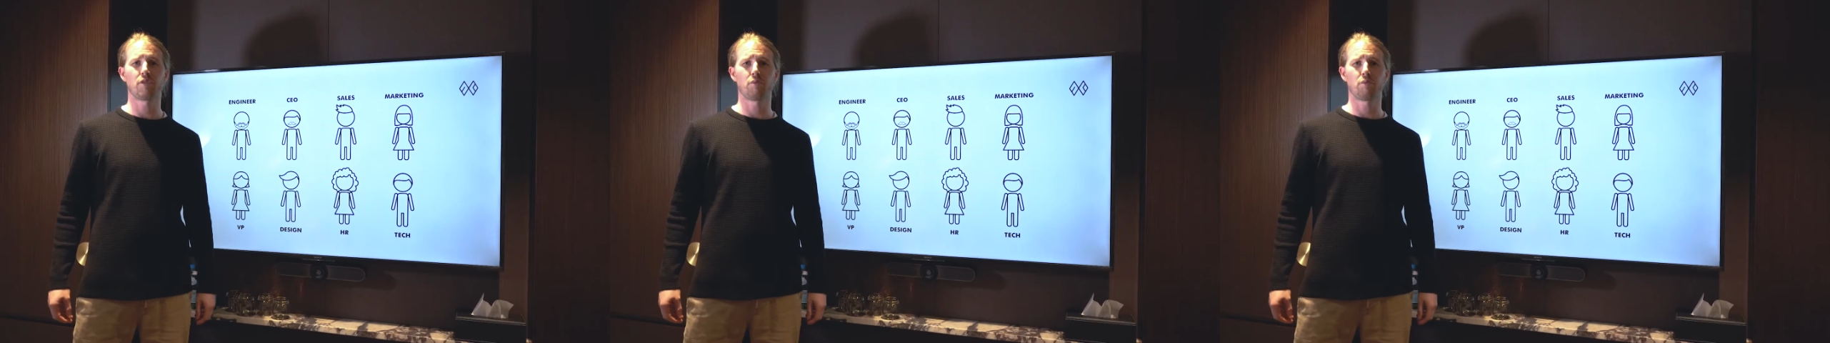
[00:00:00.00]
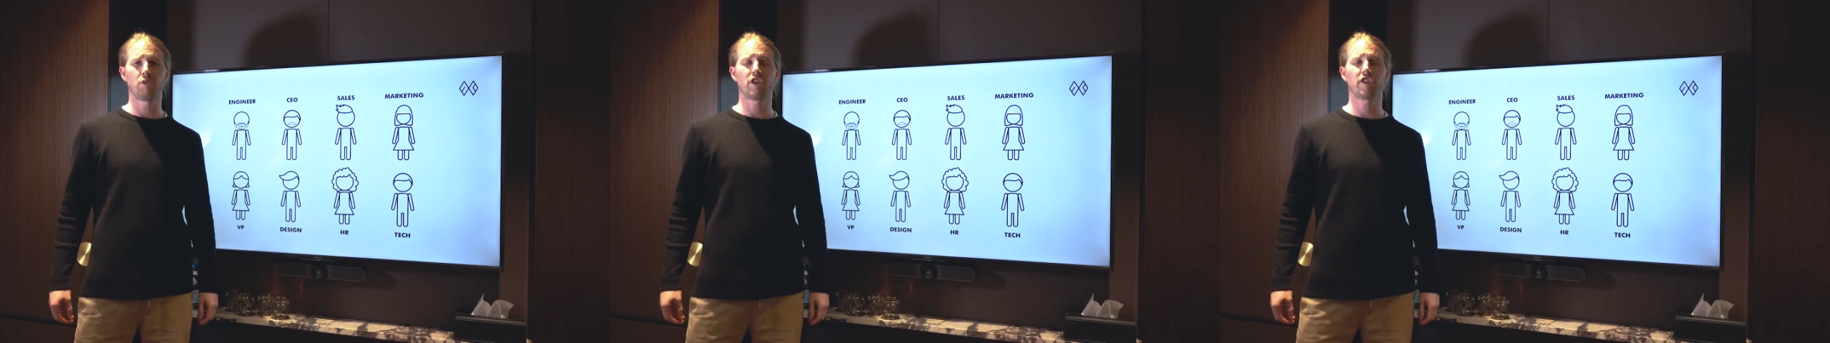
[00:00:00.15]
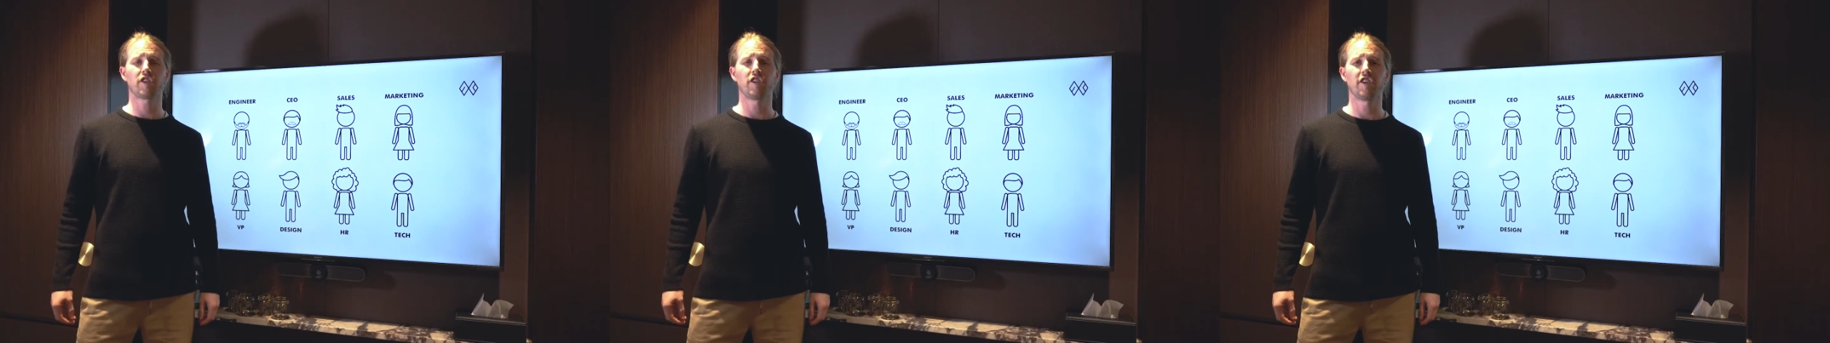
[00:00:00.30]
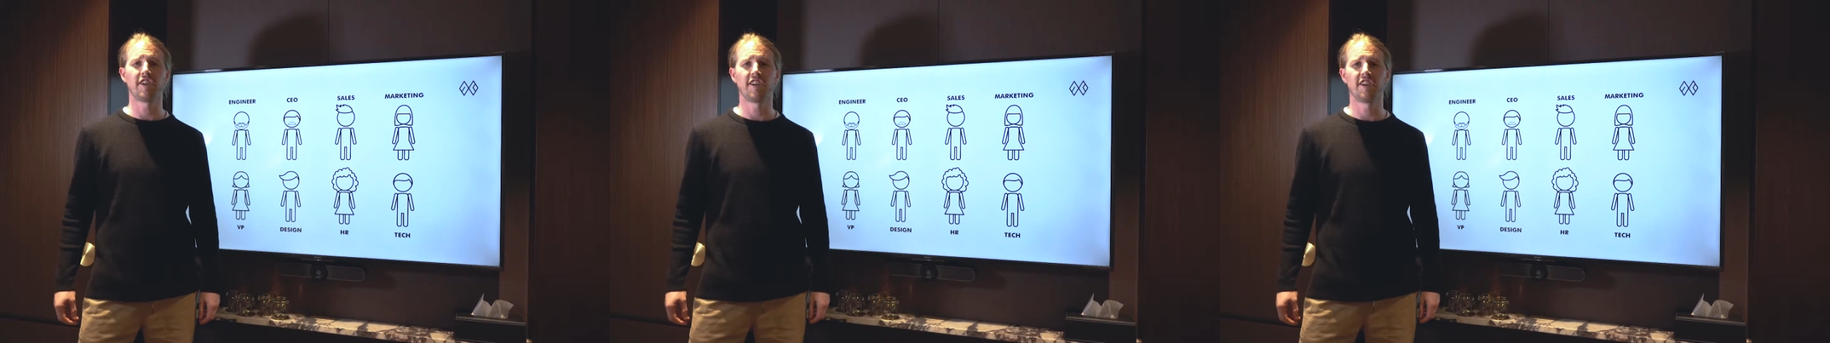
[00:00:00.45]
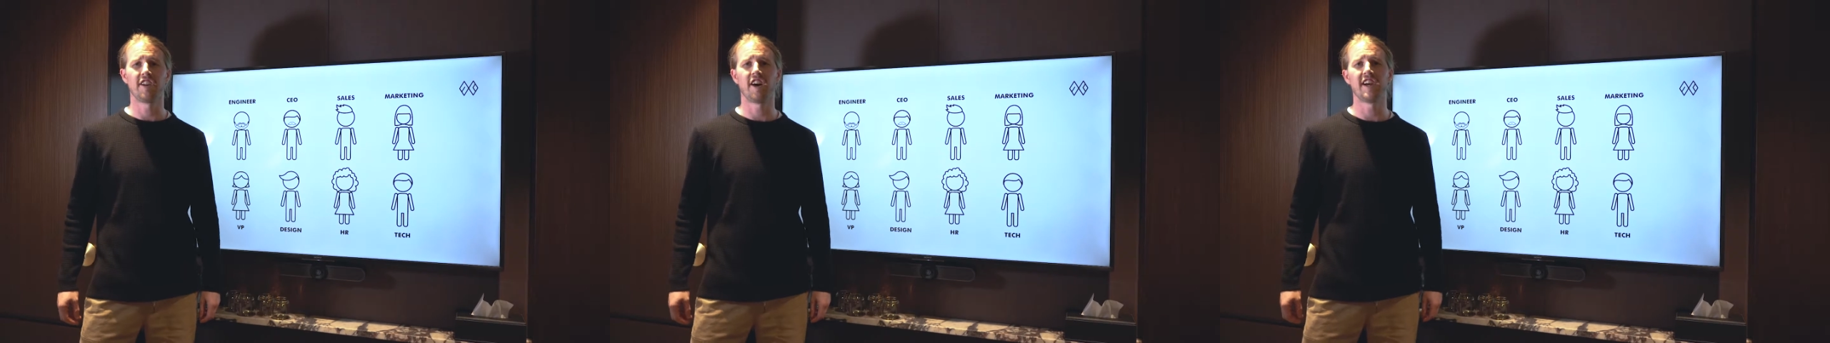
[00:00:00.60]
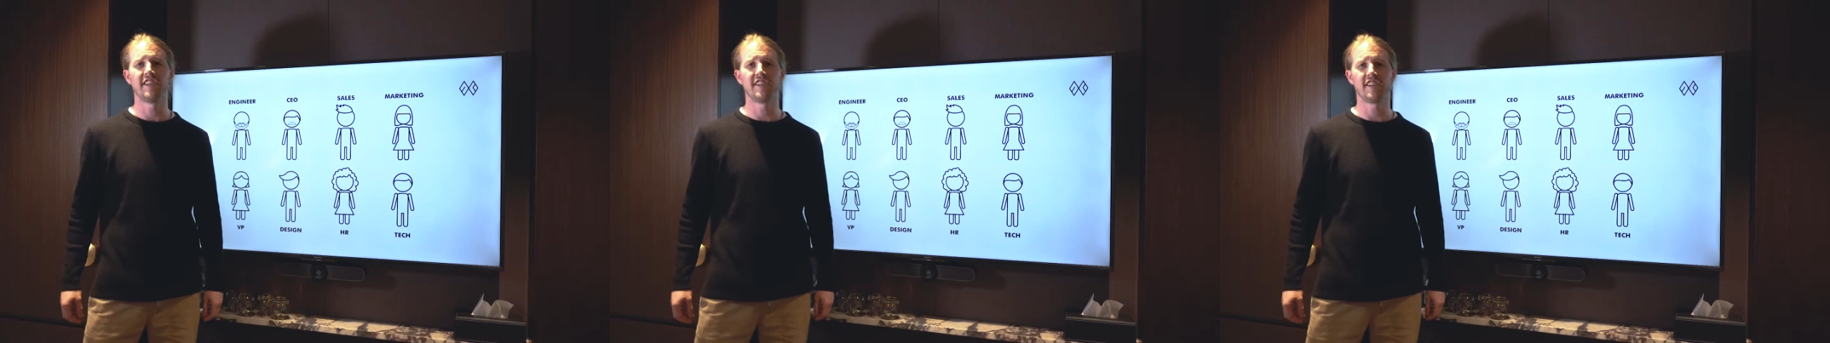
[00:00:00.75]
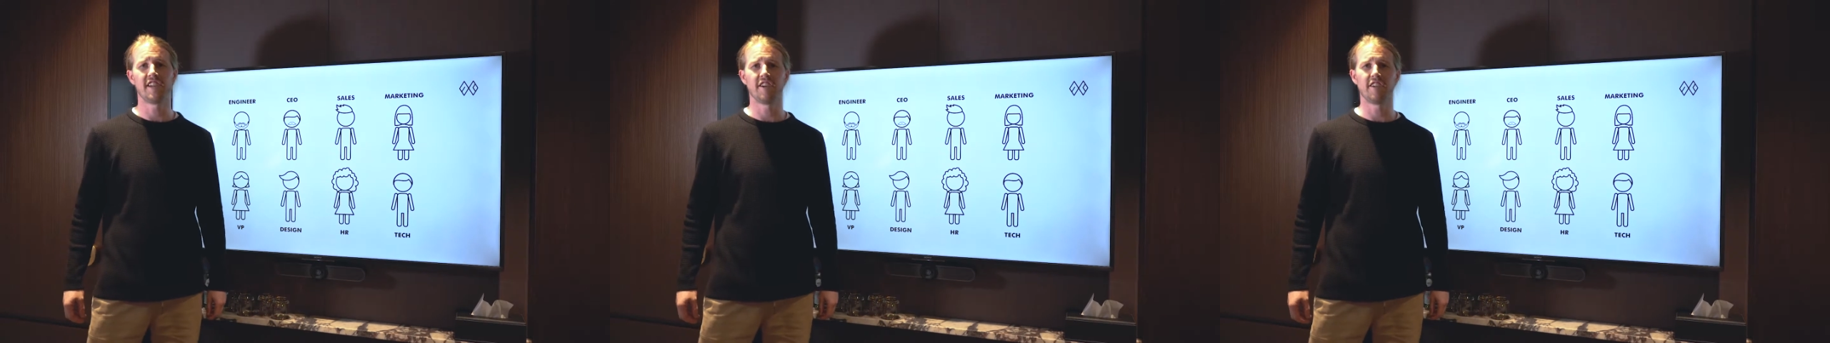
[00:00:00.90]
to work on an
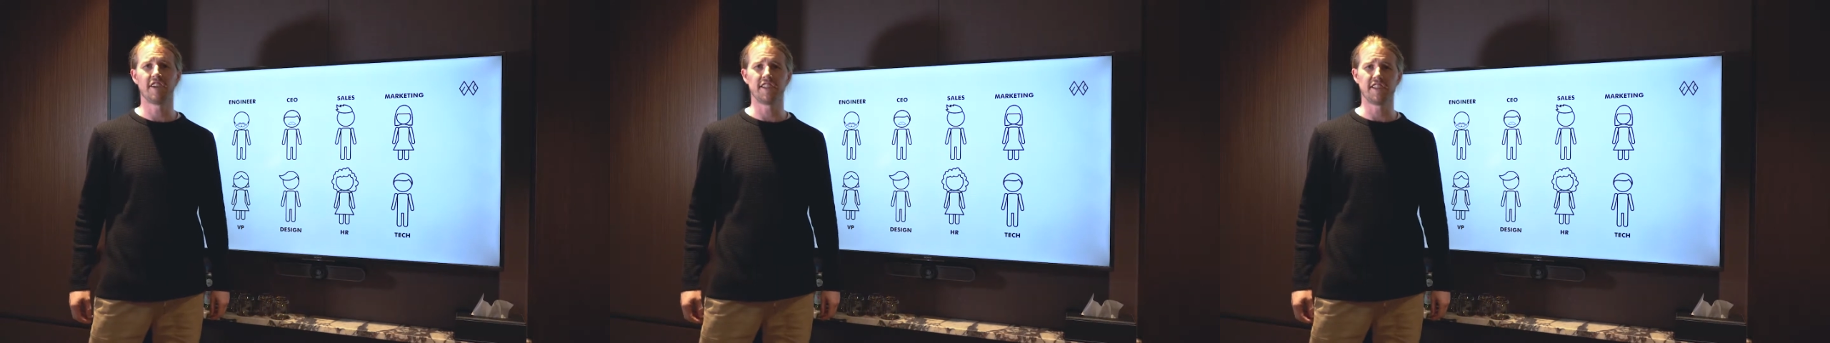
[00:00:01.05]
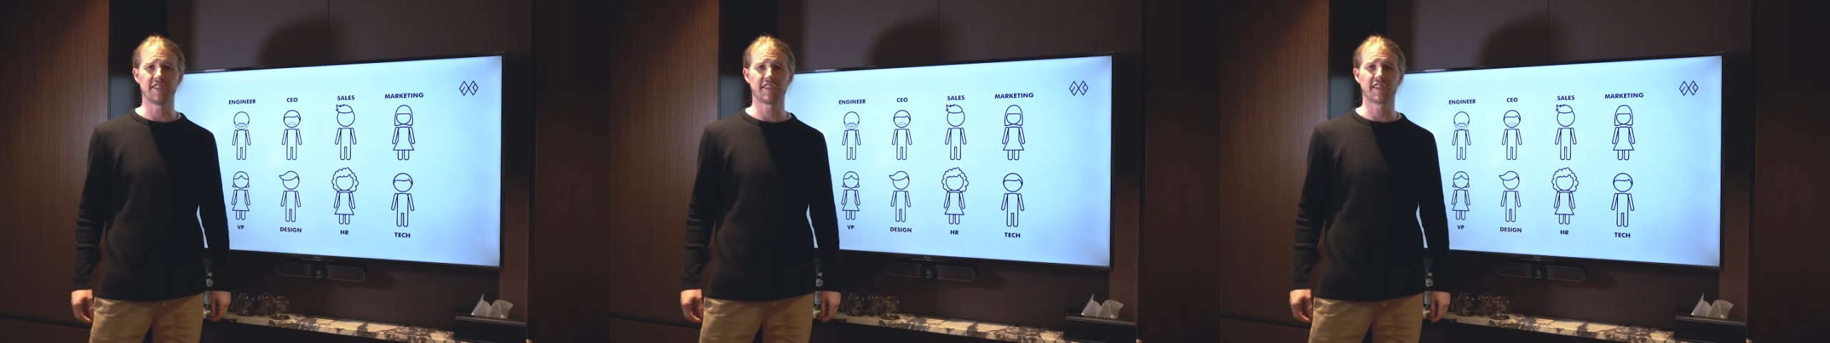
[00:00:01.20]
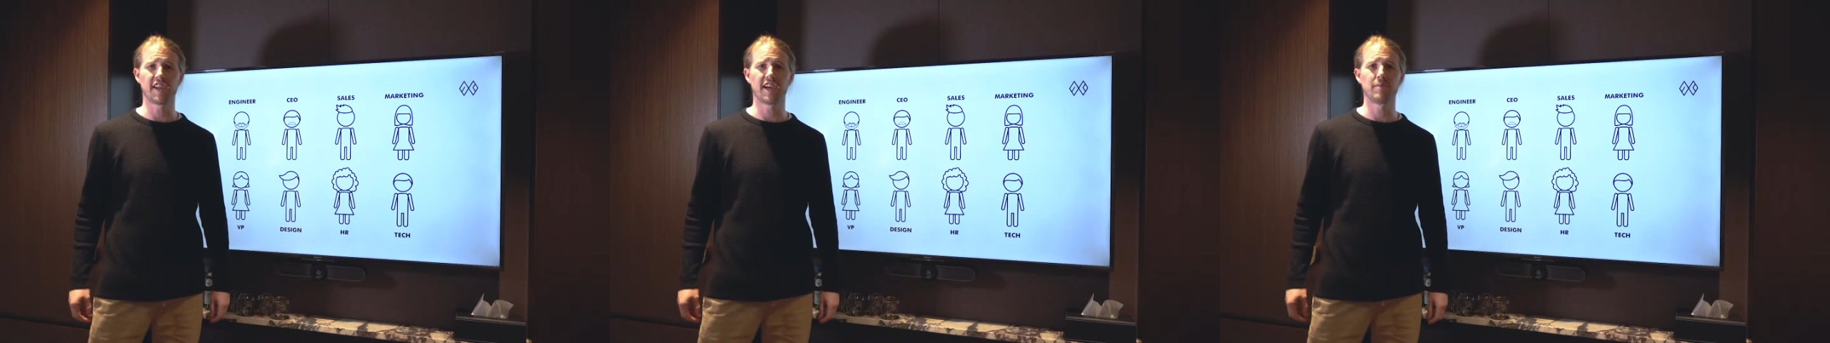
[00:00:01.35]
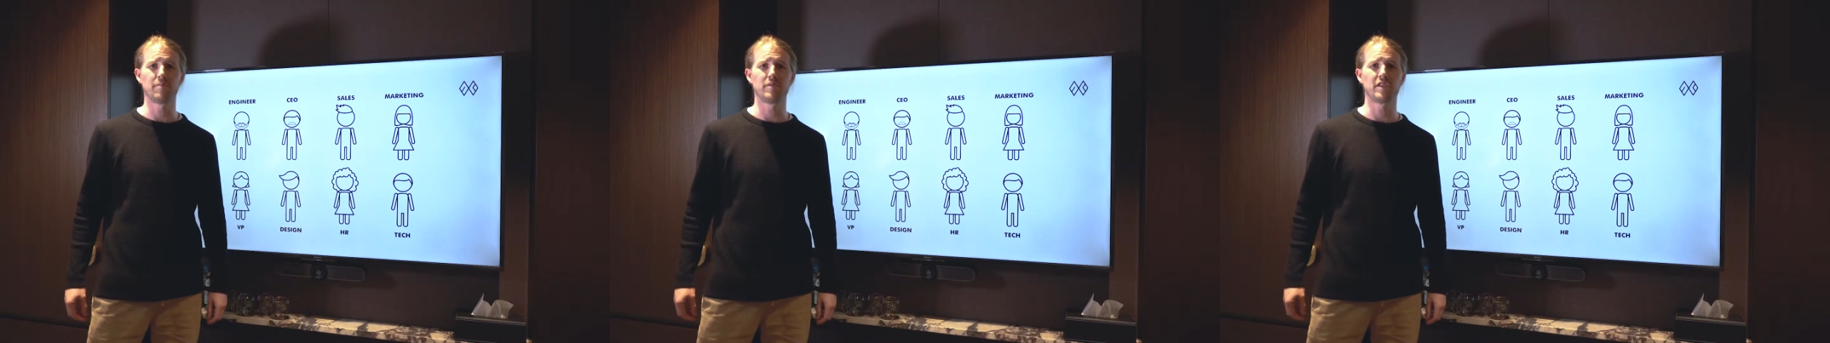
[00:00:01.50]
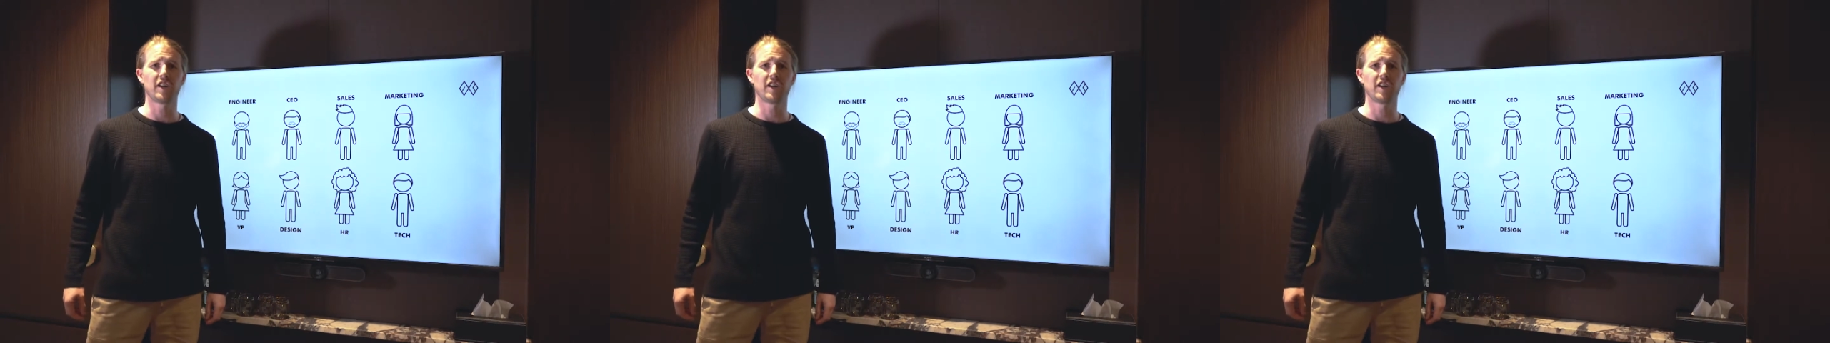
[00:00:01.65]
idea at the same